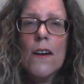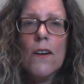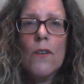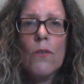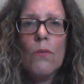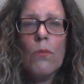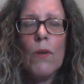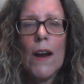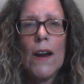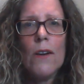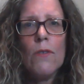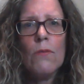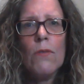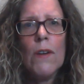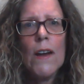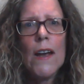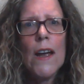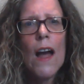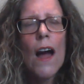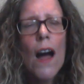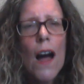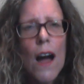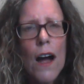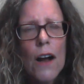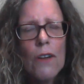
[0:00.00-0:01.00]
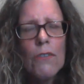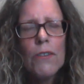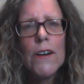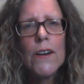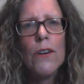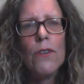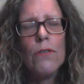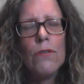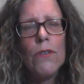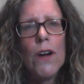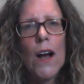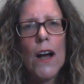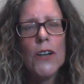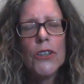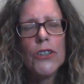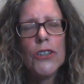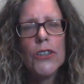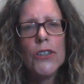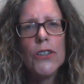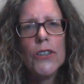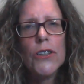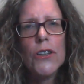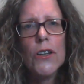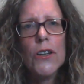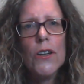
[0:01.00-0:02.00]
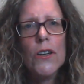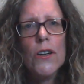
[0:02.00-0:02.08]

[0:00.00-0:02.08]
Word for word: when we are in a rush.